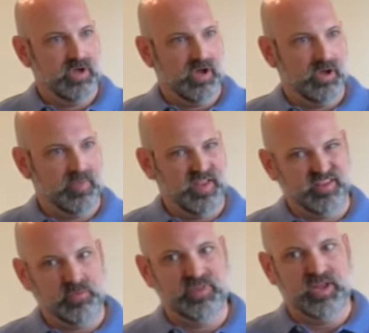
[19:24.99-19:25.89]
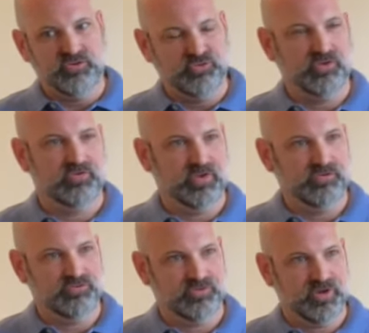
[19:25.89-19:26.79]
And that's kind of what that insurance
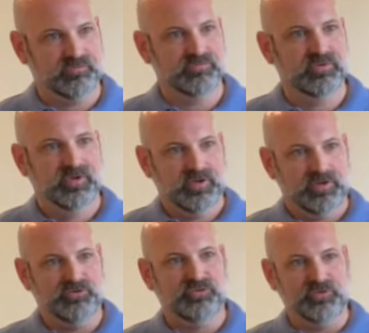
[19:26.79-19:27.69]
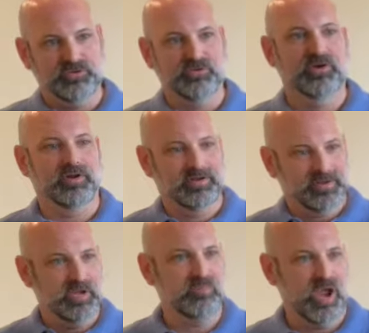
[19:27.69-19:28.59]
is, just kind of ensure that you're going to
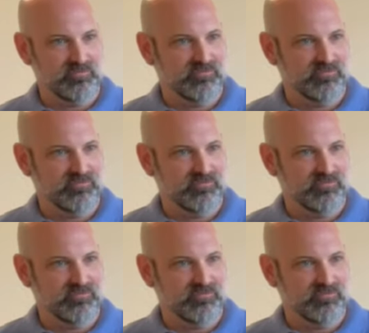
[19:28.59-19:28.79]
keep paying